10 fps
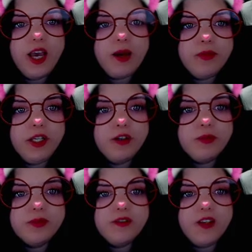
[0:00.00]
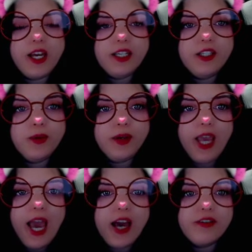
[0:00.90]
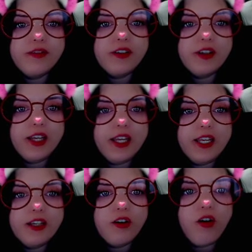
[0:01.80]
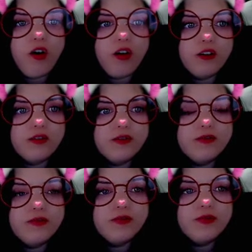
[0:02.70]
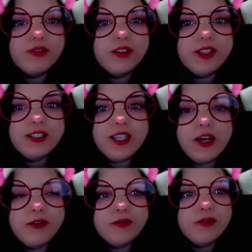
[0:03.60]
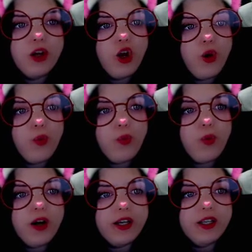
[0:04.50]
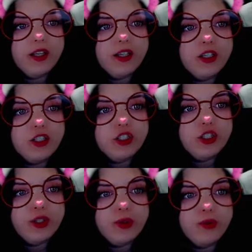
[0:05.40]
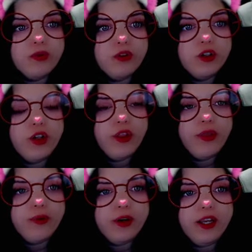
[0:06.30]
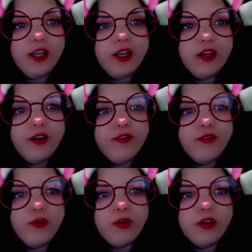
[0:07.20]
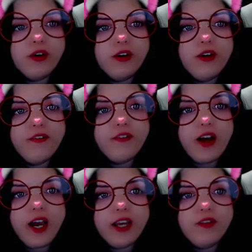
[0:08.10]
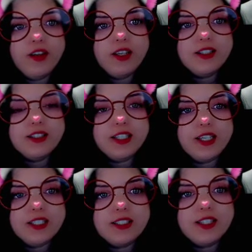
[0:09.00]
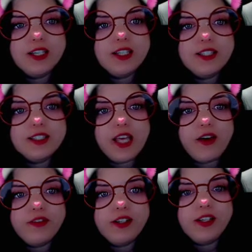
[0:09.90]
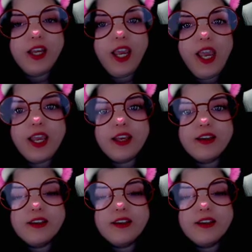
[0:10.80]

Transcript: How many groups of 10 do we have in all? Let's count. 1, 2, 3, 4, 5, 6, 7, 8.